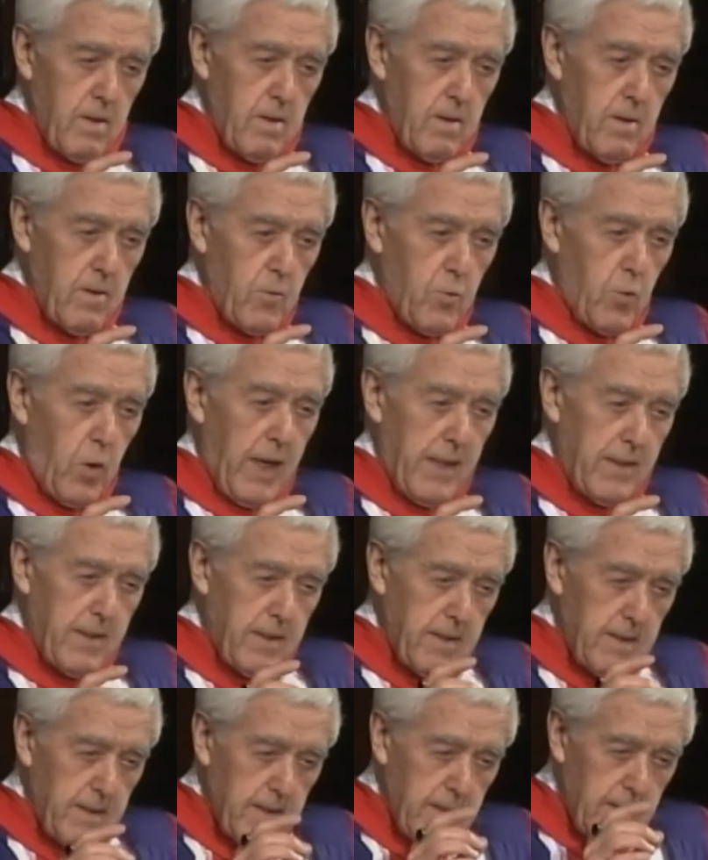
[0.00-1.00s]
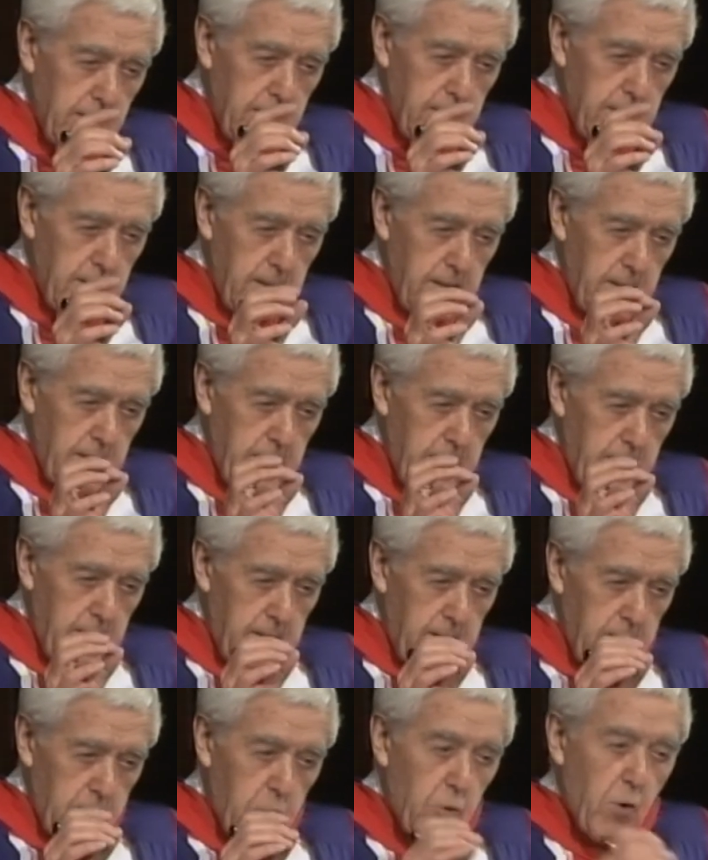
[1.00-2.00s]
quite
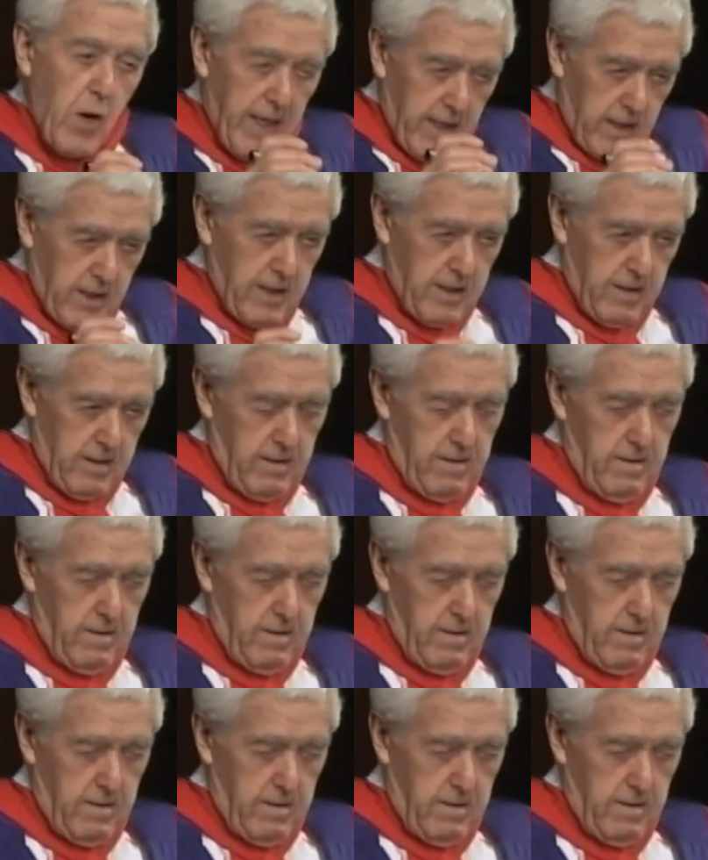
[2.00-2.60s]
direct